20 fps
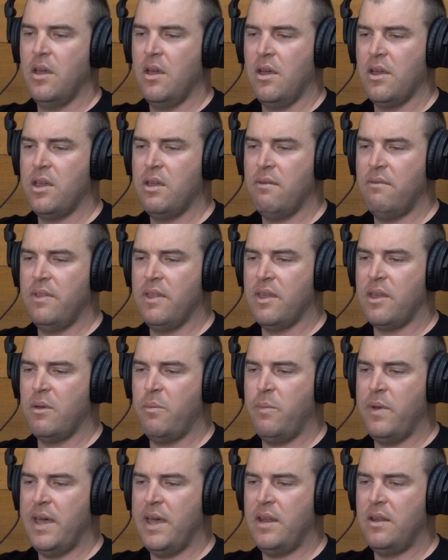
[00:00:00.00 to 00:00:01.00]
I give her the
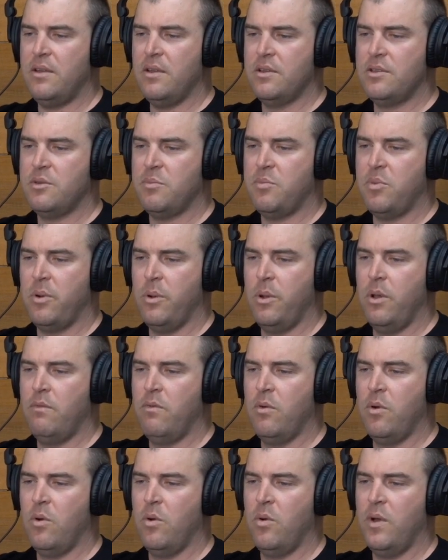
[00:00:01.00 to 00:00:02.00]
command of
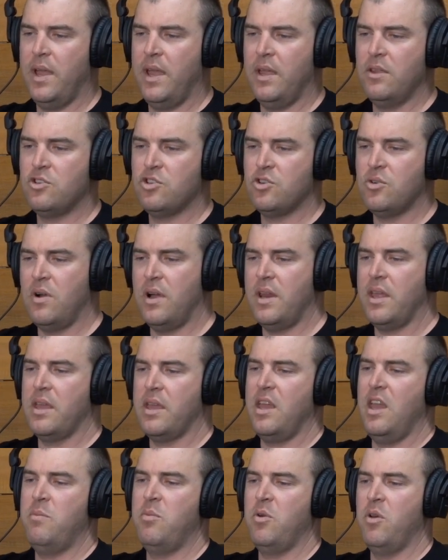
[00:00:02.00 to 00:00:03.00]
disapproval and try to
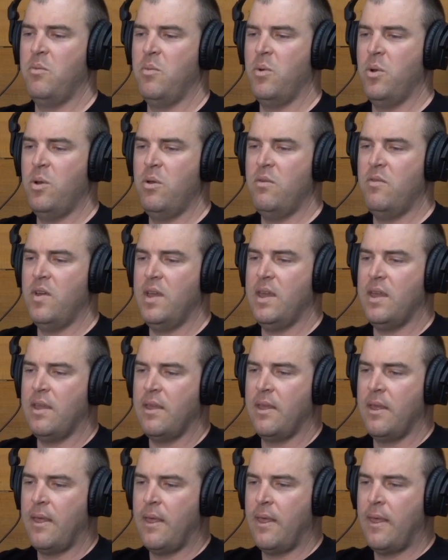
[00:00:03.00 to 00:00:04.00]
keep her
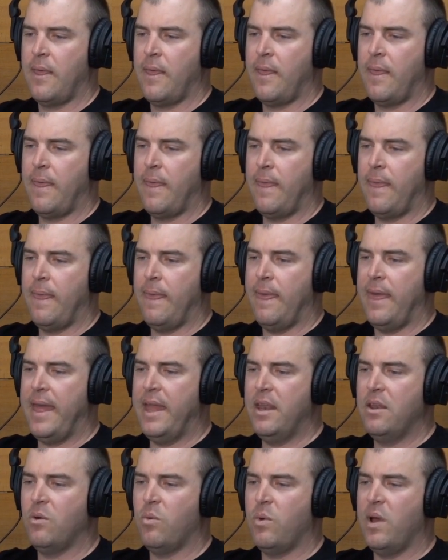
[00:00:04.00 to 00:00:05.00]
moving
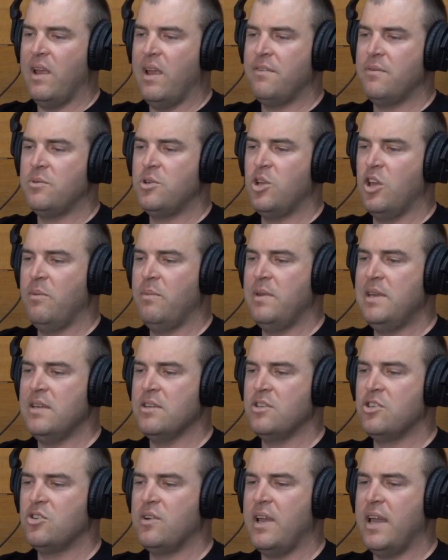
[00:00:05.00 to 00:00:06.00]
and away from too many
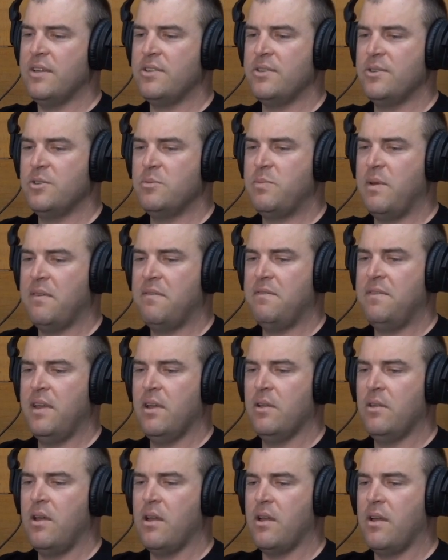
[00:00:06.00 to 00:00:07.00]
distractions, but
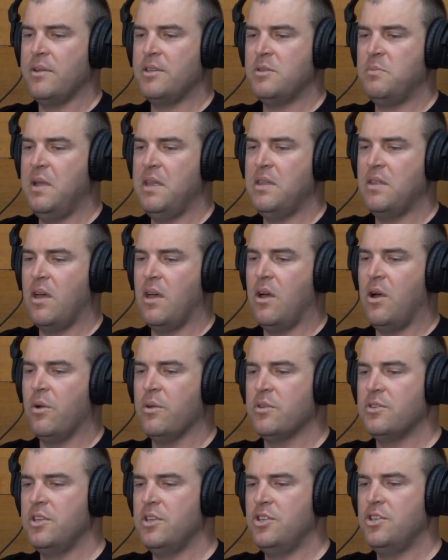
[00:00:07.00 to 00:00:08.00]
feel like I spend the
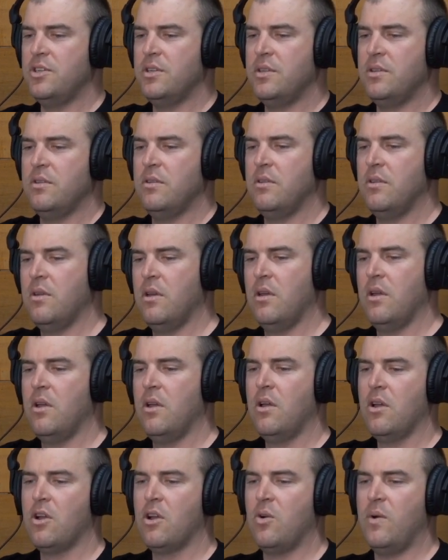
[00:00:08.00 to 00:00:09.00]
whole session
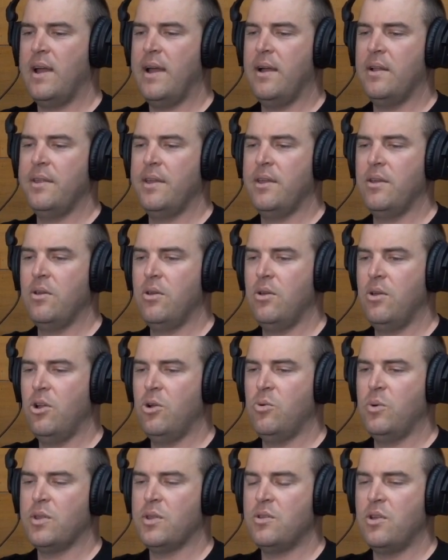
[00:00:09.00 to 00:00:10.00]
growling
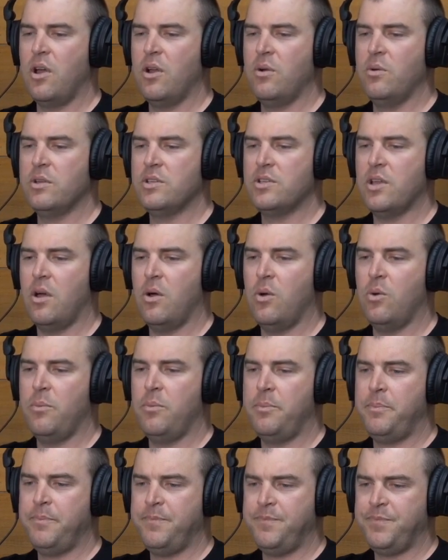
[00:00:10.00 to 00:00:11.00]
her with no
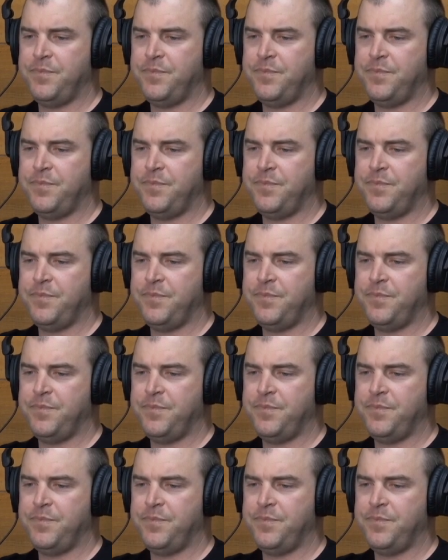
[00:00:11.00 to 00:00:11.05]
result.